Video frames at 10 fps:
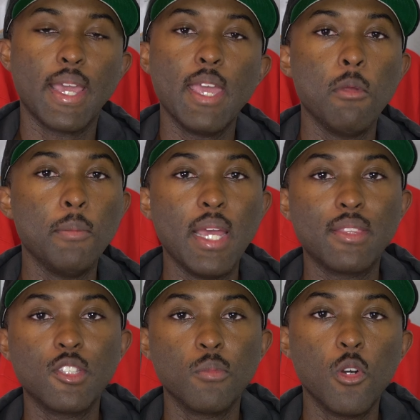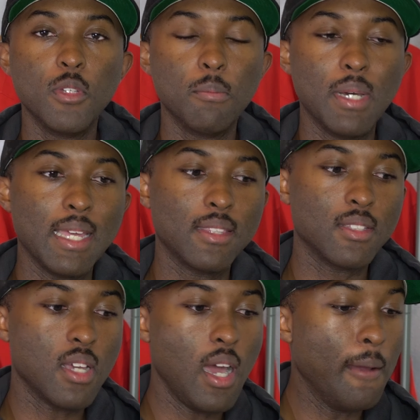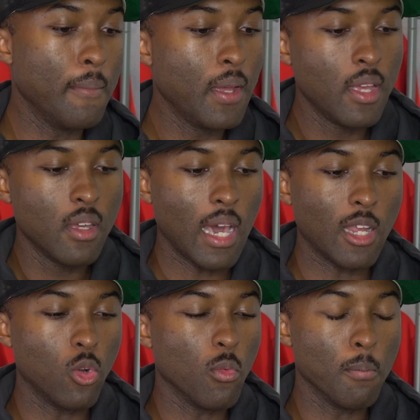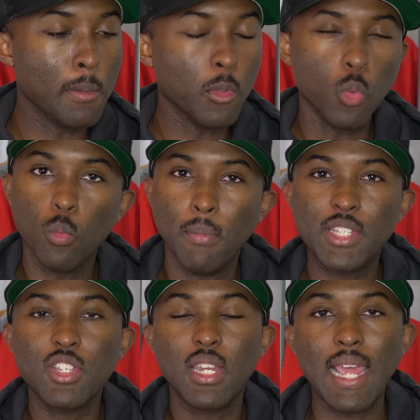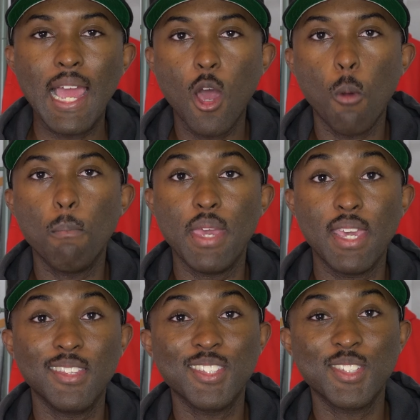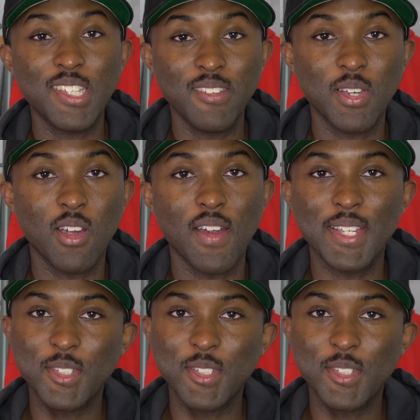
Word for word: I can't remember at this moment, but at the time, I don't remember mentioning how big the sleeves are, right?